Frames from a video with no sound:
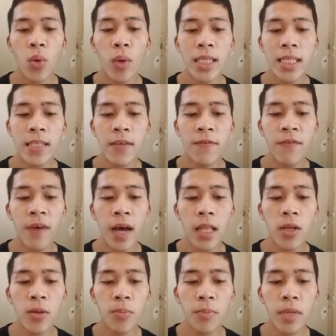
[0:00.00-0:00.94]
was
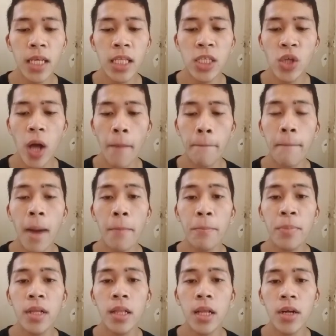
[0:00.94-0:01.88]
developed into a
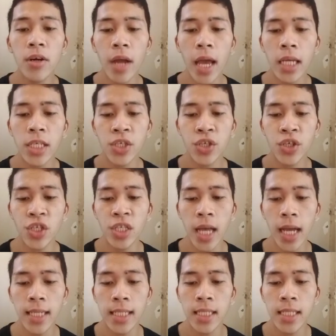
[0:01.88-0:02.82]
popular
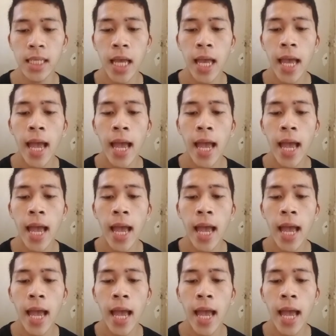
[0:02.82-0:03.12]
exercise.